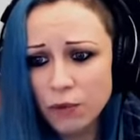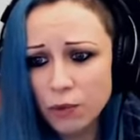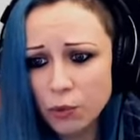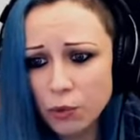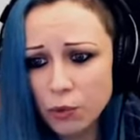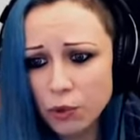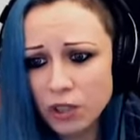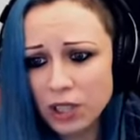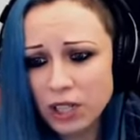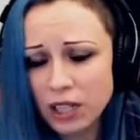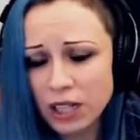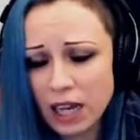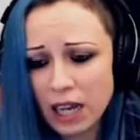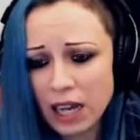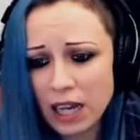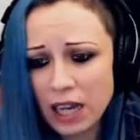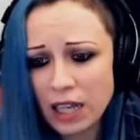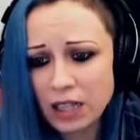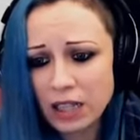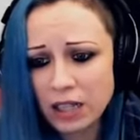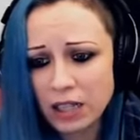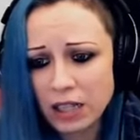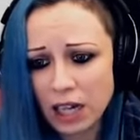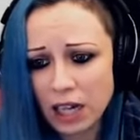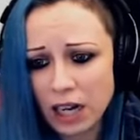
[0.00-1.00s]
Warden
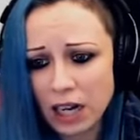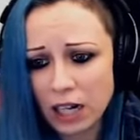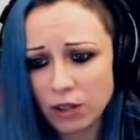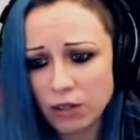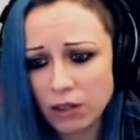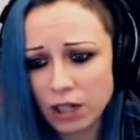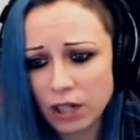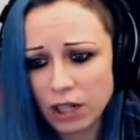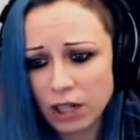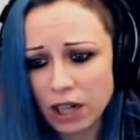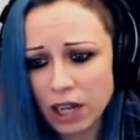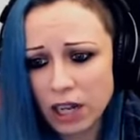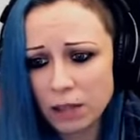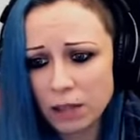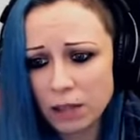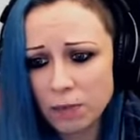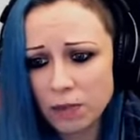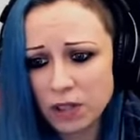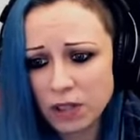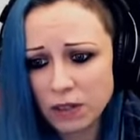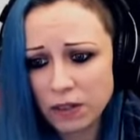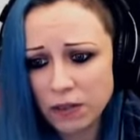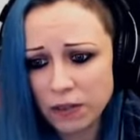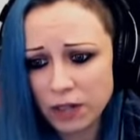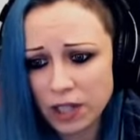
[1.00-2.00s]
and the dragon are
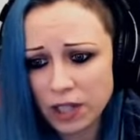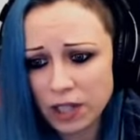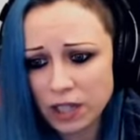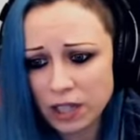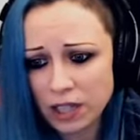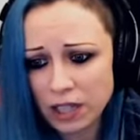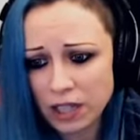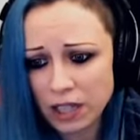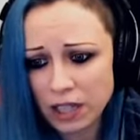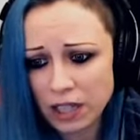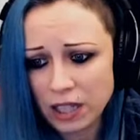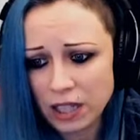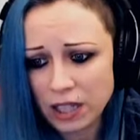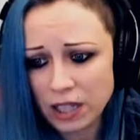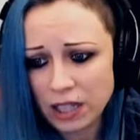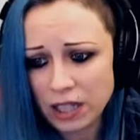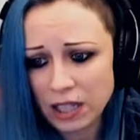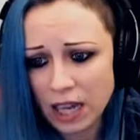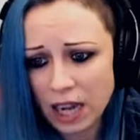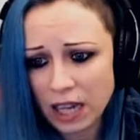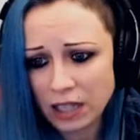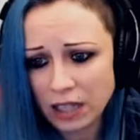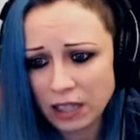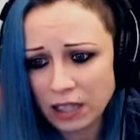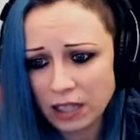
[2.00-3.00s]
helping, freezing that
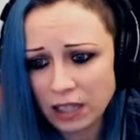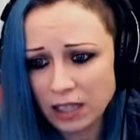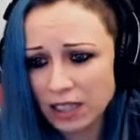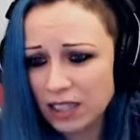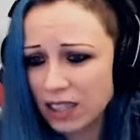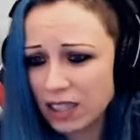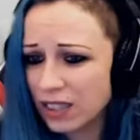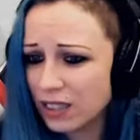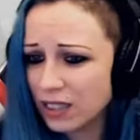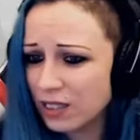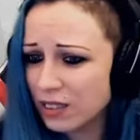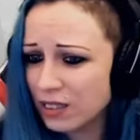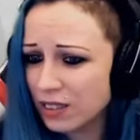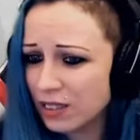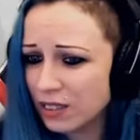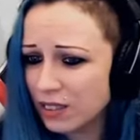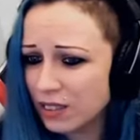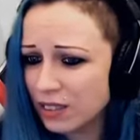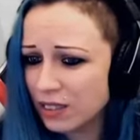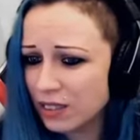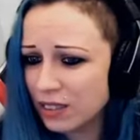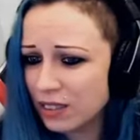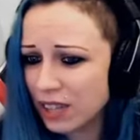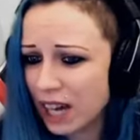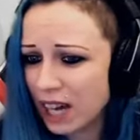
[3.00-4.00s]
scatter.
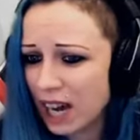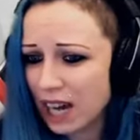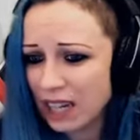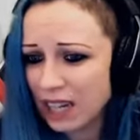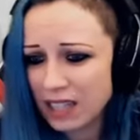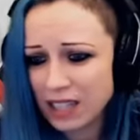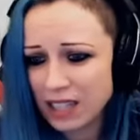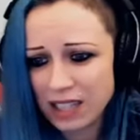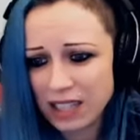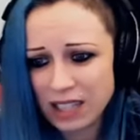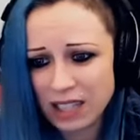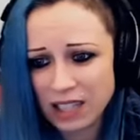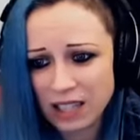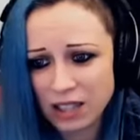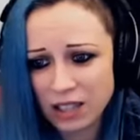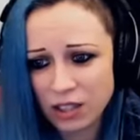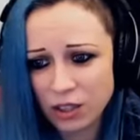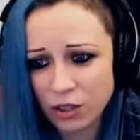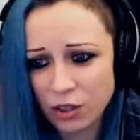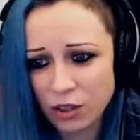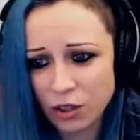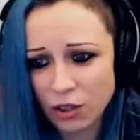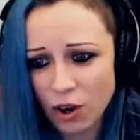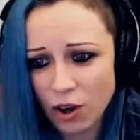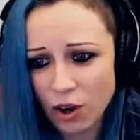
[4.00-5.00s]
Oh, RC
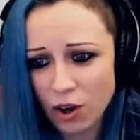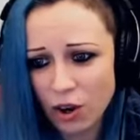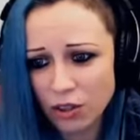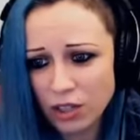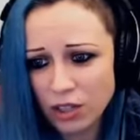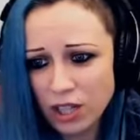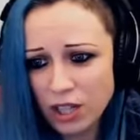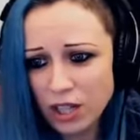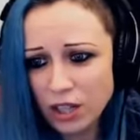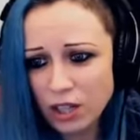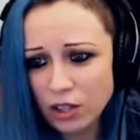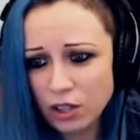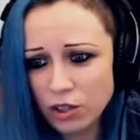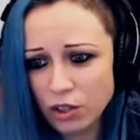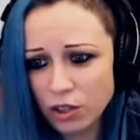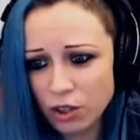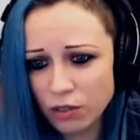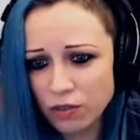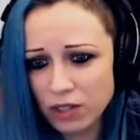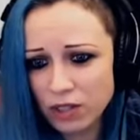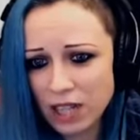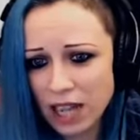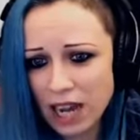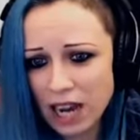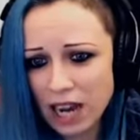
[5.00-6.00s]
is gone.
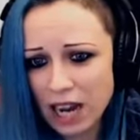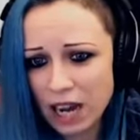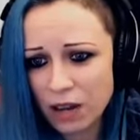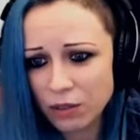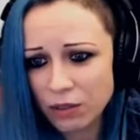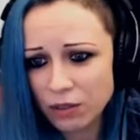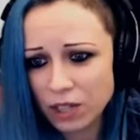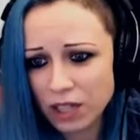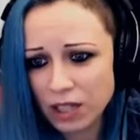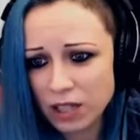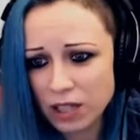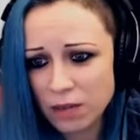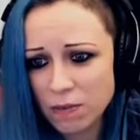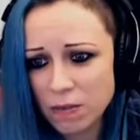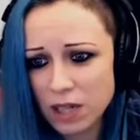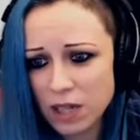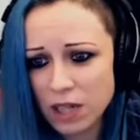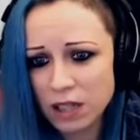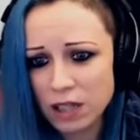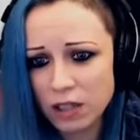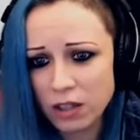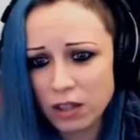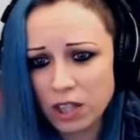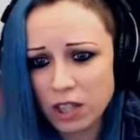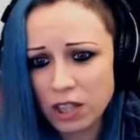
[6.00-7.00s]
So now that
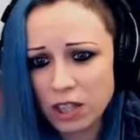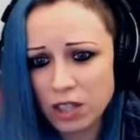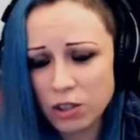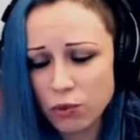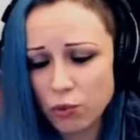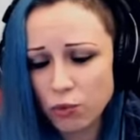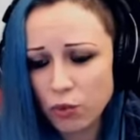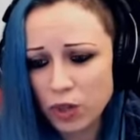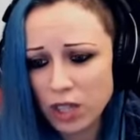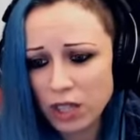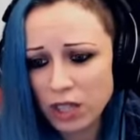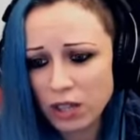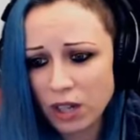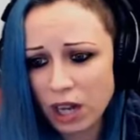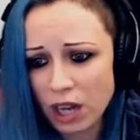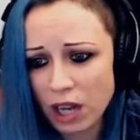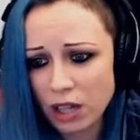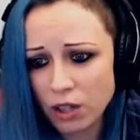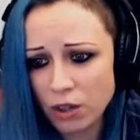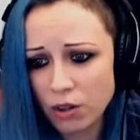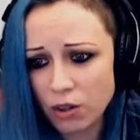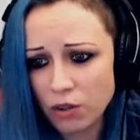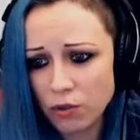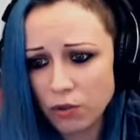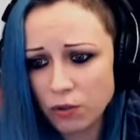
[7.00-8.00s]
means that these three
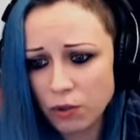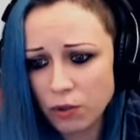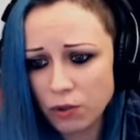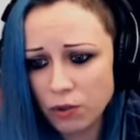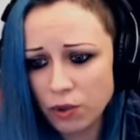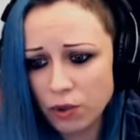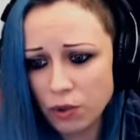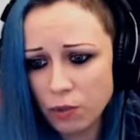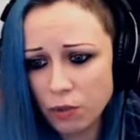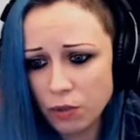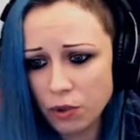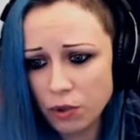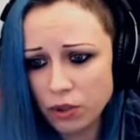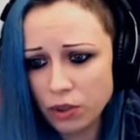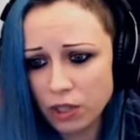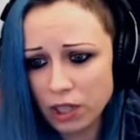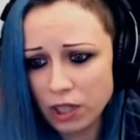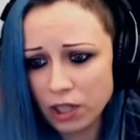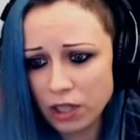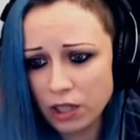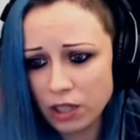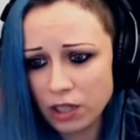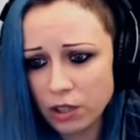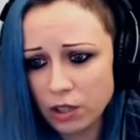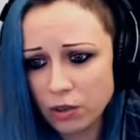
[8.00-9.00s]
dragons with the
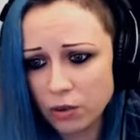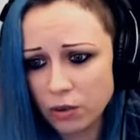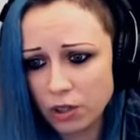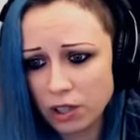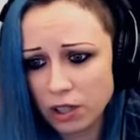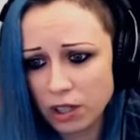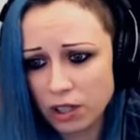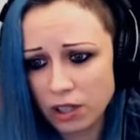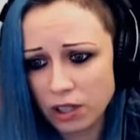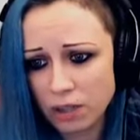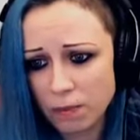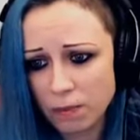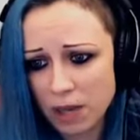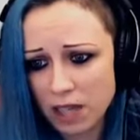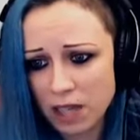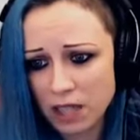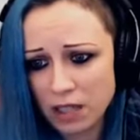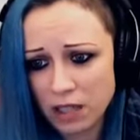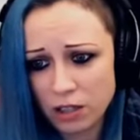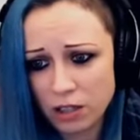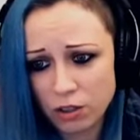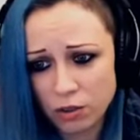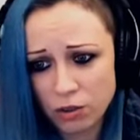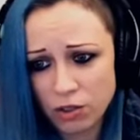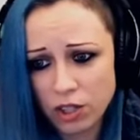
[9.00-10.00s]
warden needs to clear the
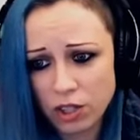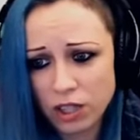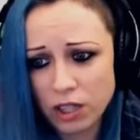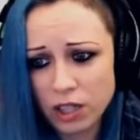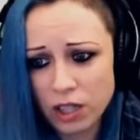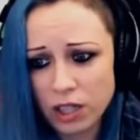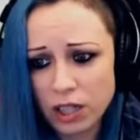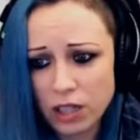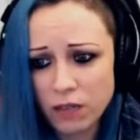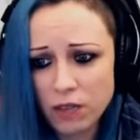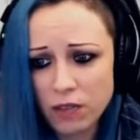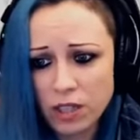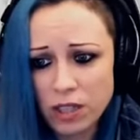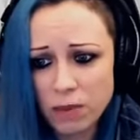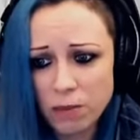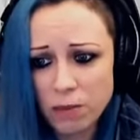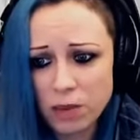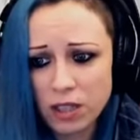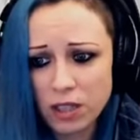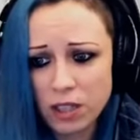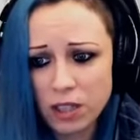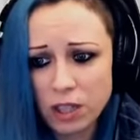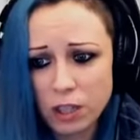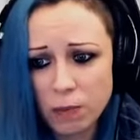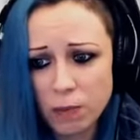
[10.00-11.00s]
base. He's using the
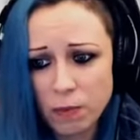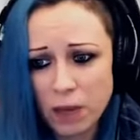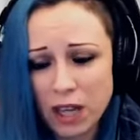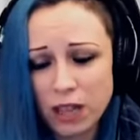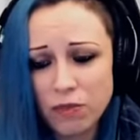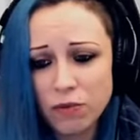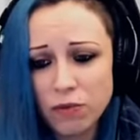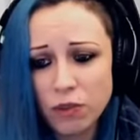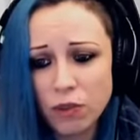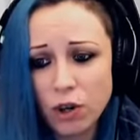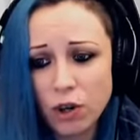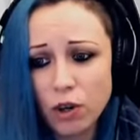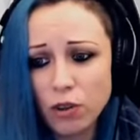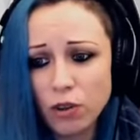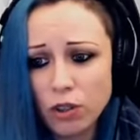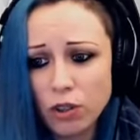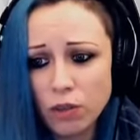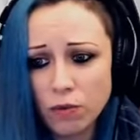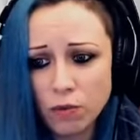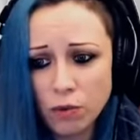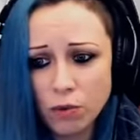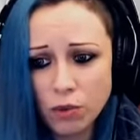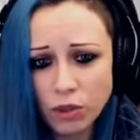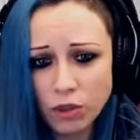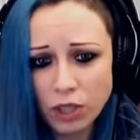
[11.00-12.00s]
invisibility spell on
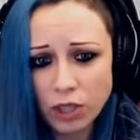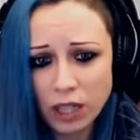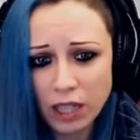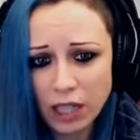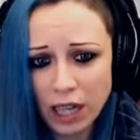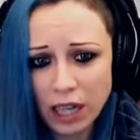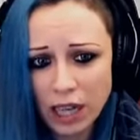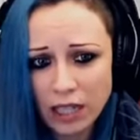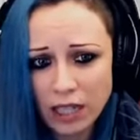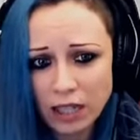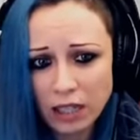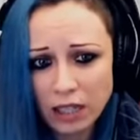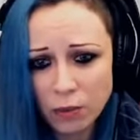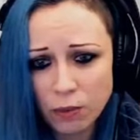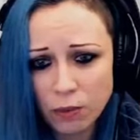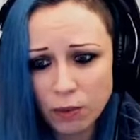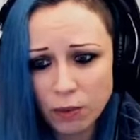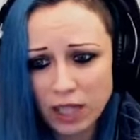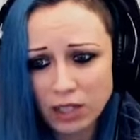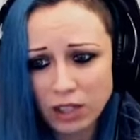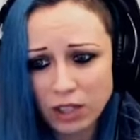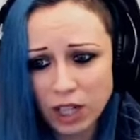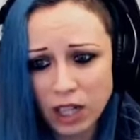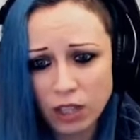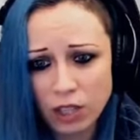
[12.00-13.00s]
the warden and that
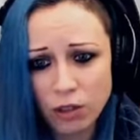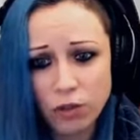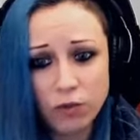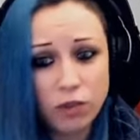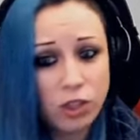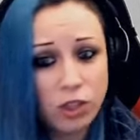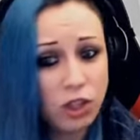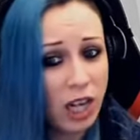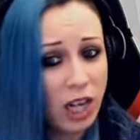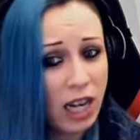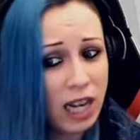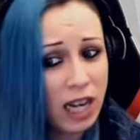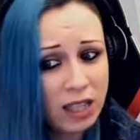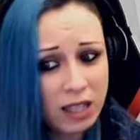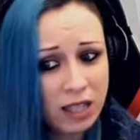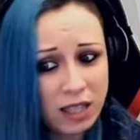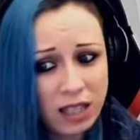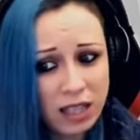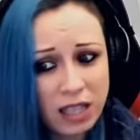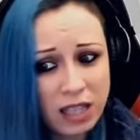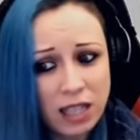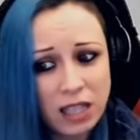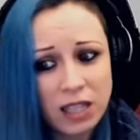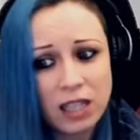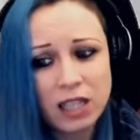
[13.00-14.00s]
one dragon, which I
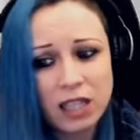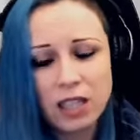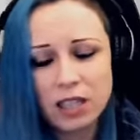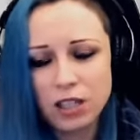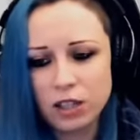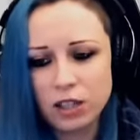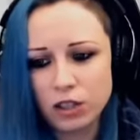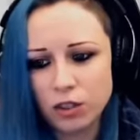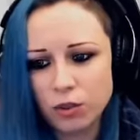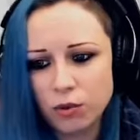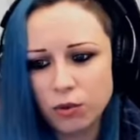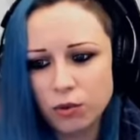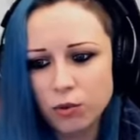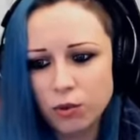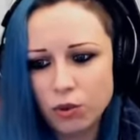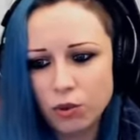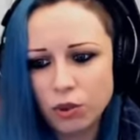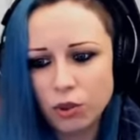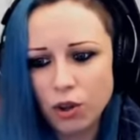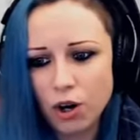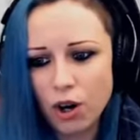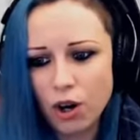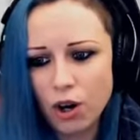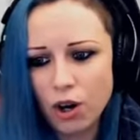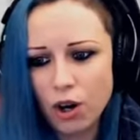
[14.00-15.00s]
think is good
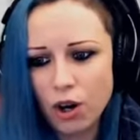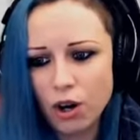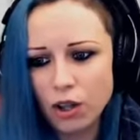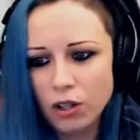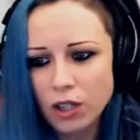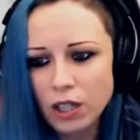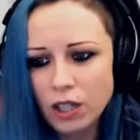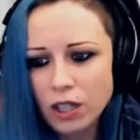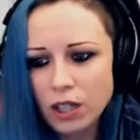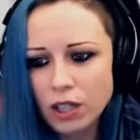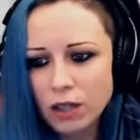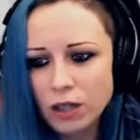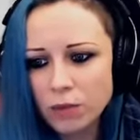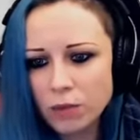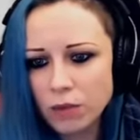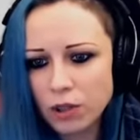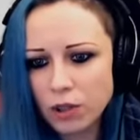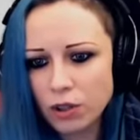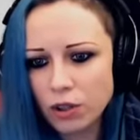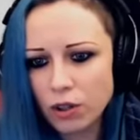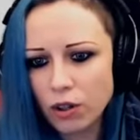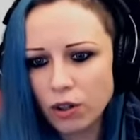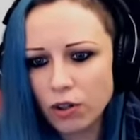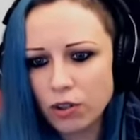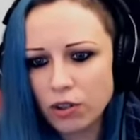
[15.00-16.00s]
call
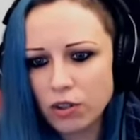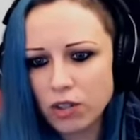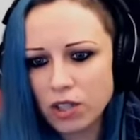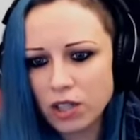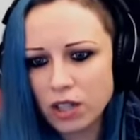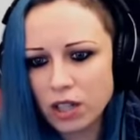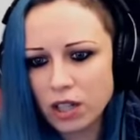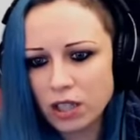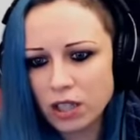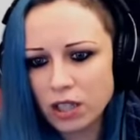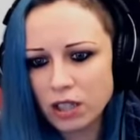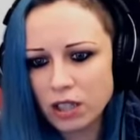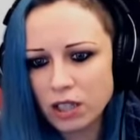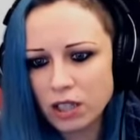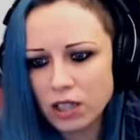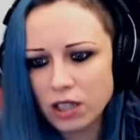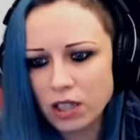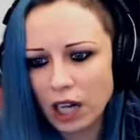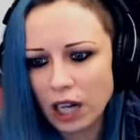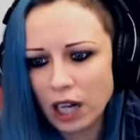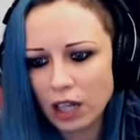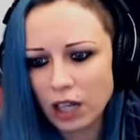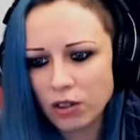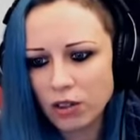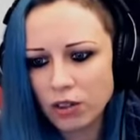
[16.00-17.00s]
because uh, these
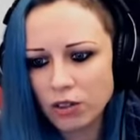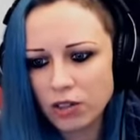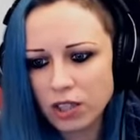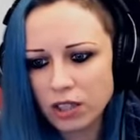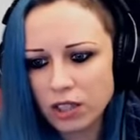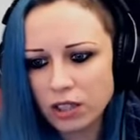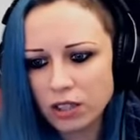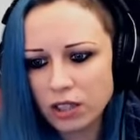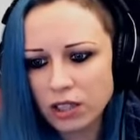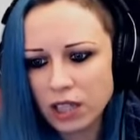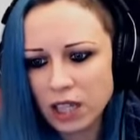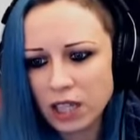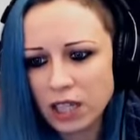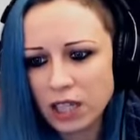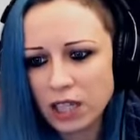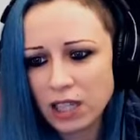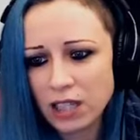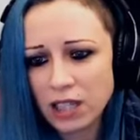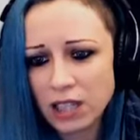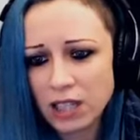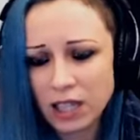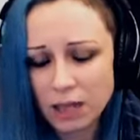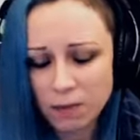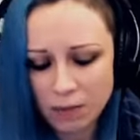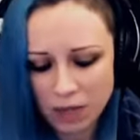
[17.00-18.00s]
dragons still
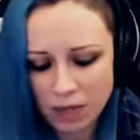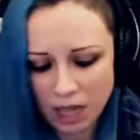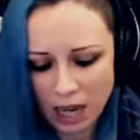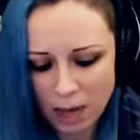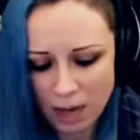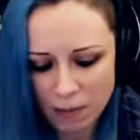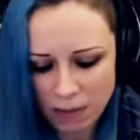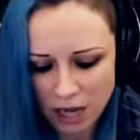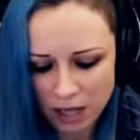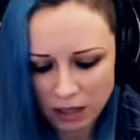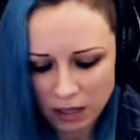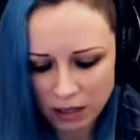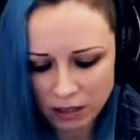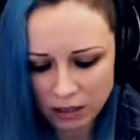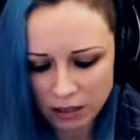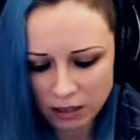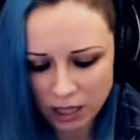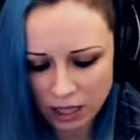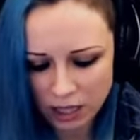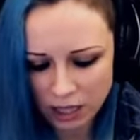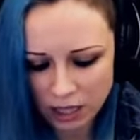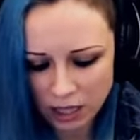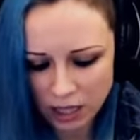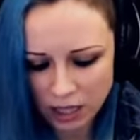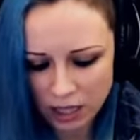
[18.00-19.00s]
taking some time until
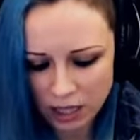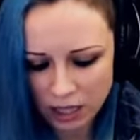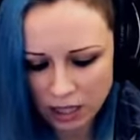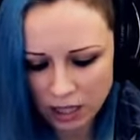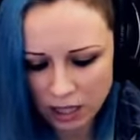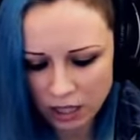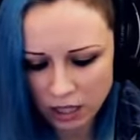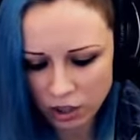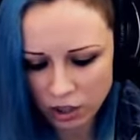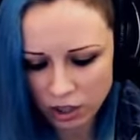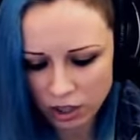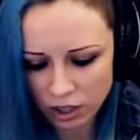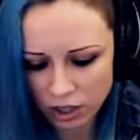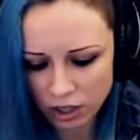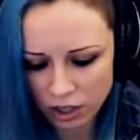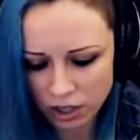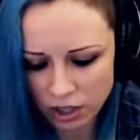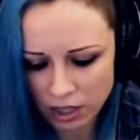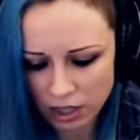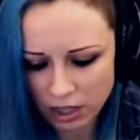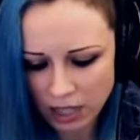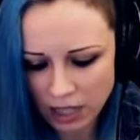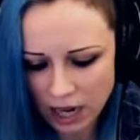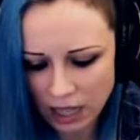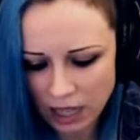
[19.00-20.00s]
they can reach the
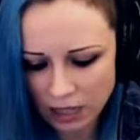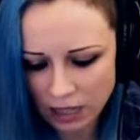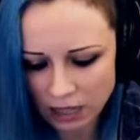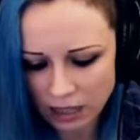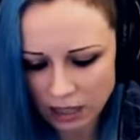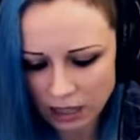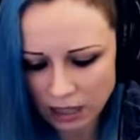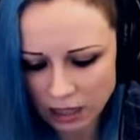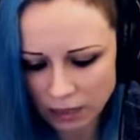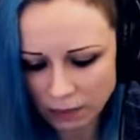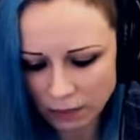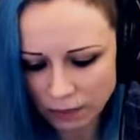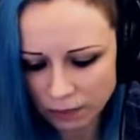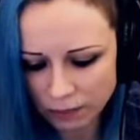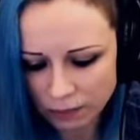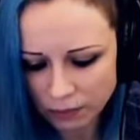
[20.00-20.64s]
scatter.